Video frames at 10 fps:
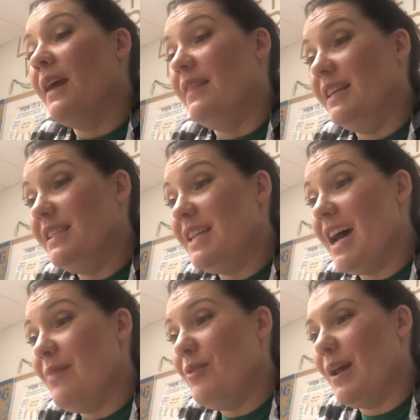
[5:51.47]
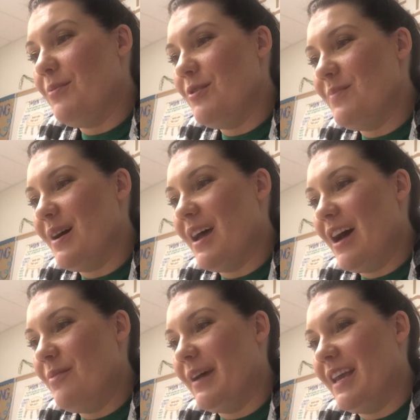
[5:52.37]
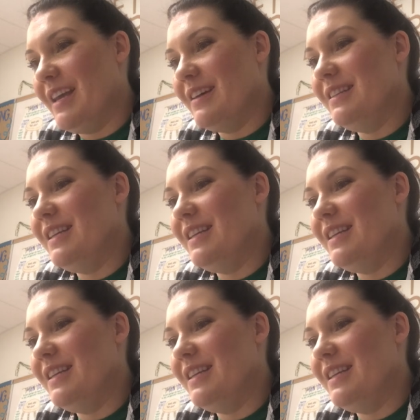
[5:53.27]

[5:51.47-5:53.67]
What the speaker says: This time, when I put out my hand,